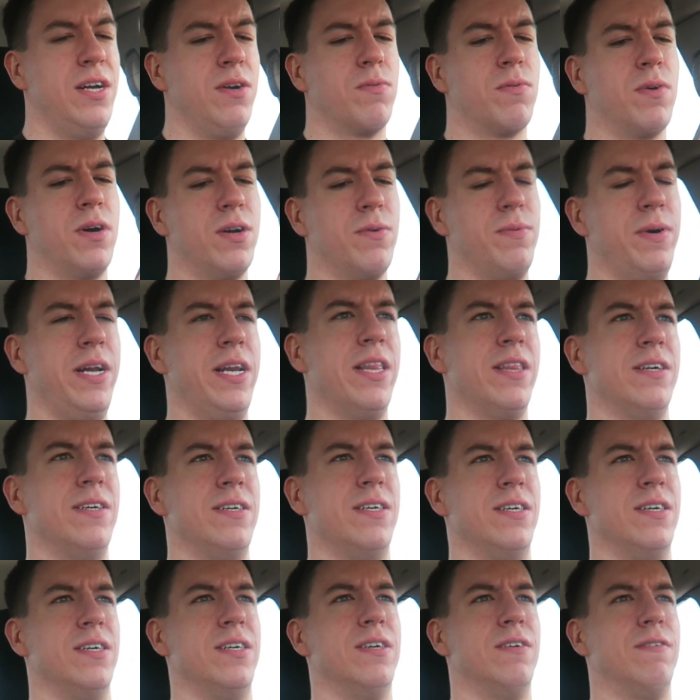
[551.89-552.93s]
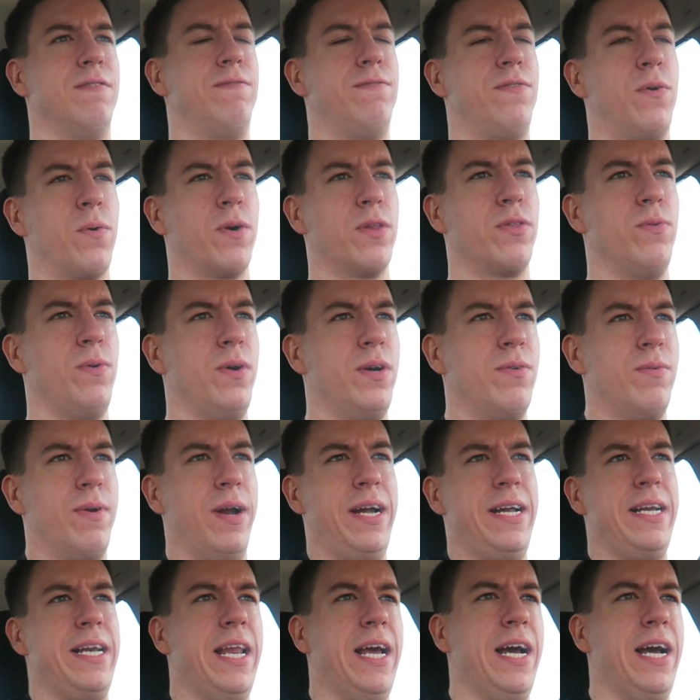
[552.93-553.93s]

We're on our way to the 4th one right